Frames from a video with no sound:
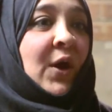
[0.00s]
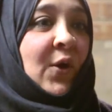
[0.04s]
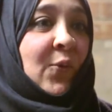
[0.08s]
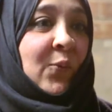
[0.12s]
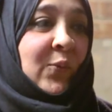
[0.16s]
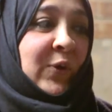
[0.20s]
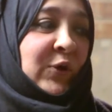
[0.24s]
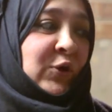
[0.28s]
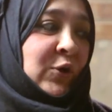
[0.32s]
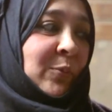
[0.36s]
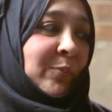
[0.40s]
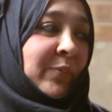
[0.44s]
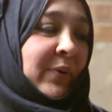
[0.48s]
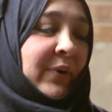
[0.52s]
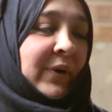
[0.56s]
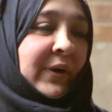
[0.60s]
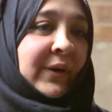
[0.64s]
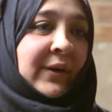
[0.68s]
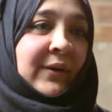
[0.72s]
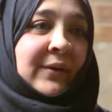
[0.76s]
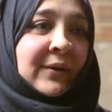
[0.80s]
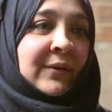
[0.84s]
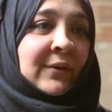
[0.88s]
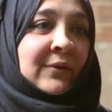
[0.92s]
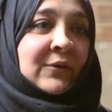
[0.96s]
where you're
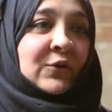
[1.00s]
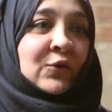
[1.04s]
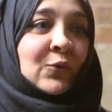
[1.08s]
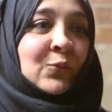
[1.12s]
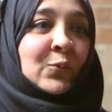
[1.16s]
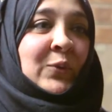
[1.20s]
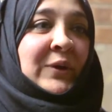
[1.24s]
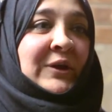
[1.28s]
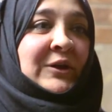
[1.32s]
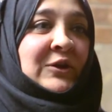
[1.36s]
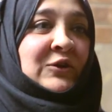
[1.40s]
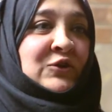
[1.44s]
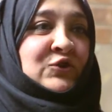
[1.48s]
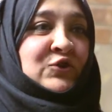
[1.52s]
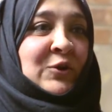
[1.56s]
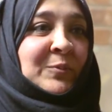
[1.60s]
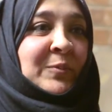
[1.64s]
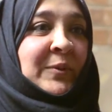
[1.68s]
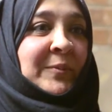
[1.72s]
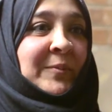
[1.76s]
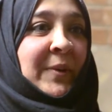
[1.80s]
buying your weekly shopping,